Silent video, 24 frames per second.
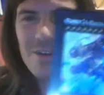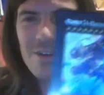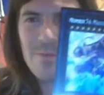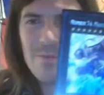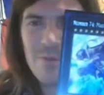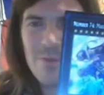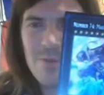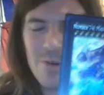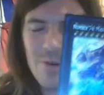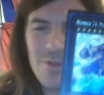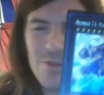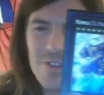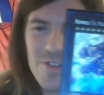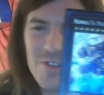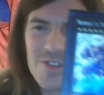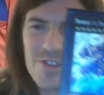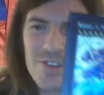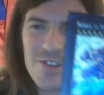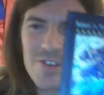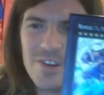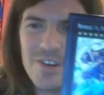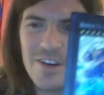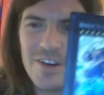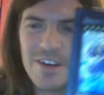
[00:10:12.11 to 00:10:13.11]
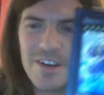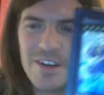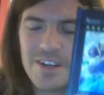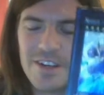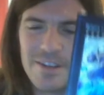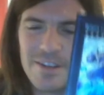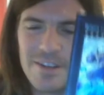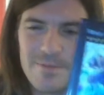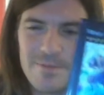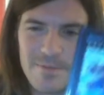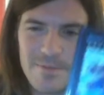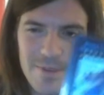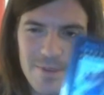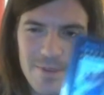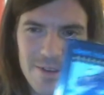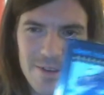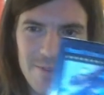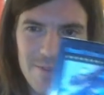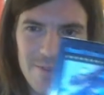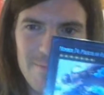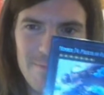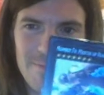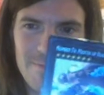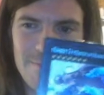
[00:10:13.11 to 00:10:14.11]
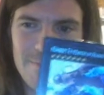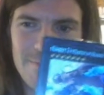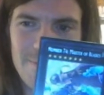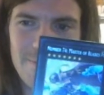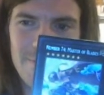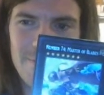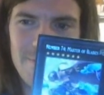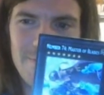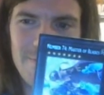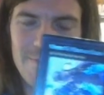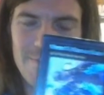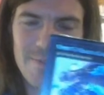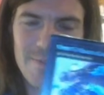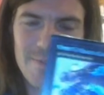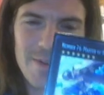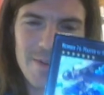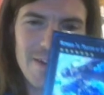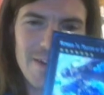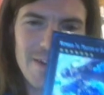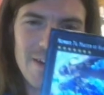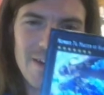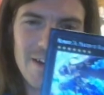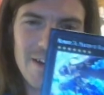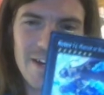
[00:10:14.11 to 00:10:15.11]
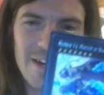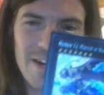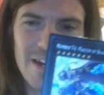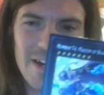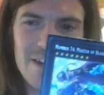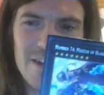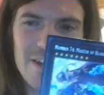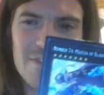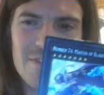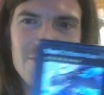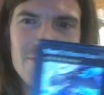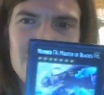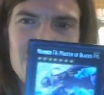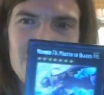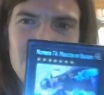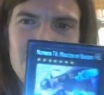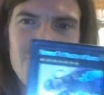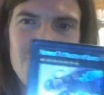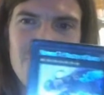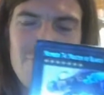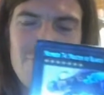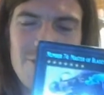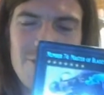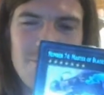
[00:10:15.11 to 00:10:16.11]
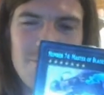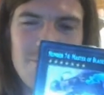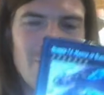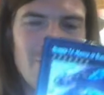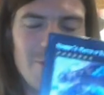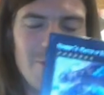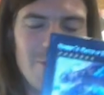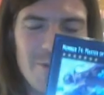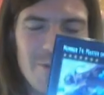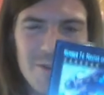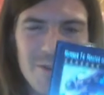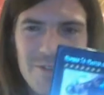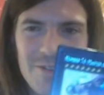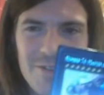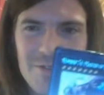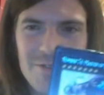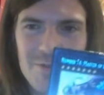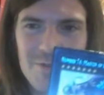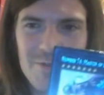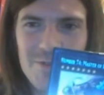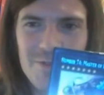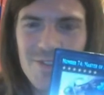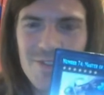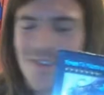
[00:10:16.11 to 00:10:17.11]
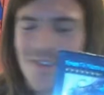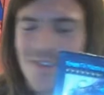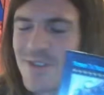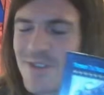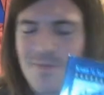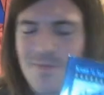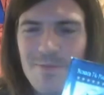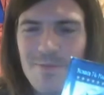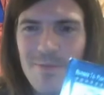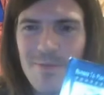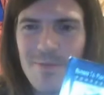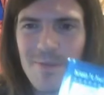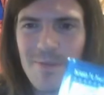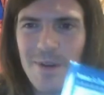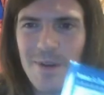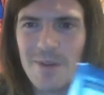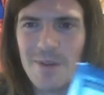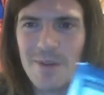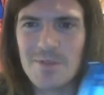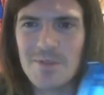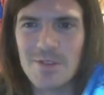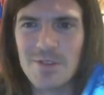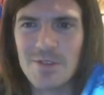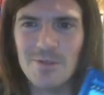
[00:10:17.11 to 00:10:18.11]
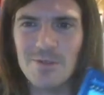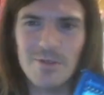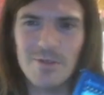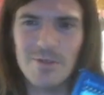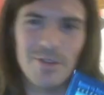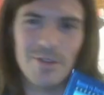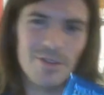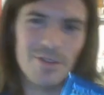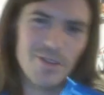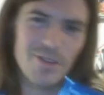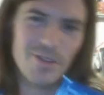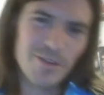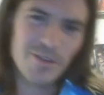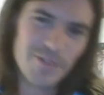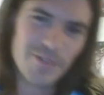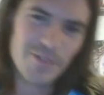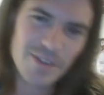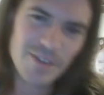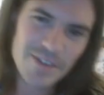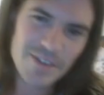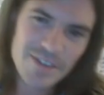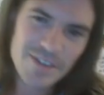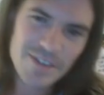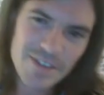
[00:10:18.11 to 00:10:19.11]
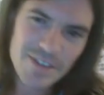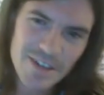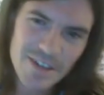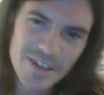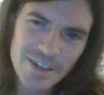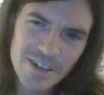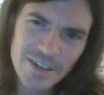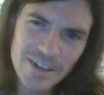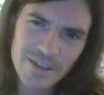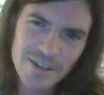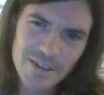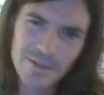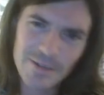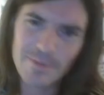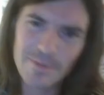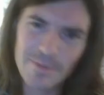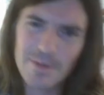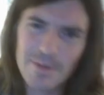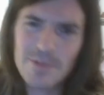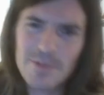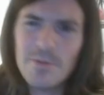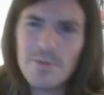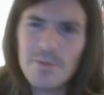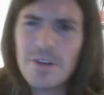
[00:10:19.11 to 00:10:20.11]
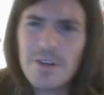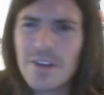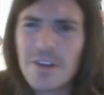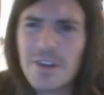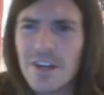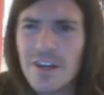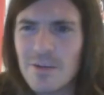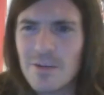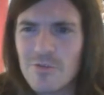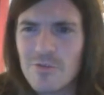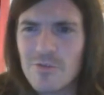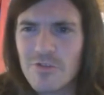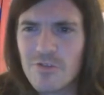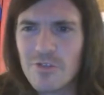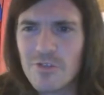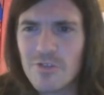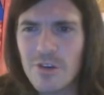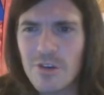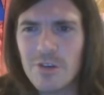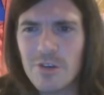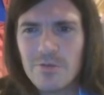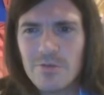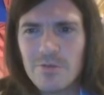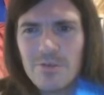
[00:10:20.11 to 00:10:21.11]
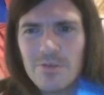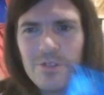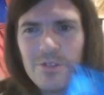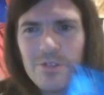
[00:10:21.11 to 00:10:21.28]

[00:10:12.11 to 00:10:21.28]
on this guy. Um, and it's a free pop afterwards. Absolutely love it. It's my camera. Oh no,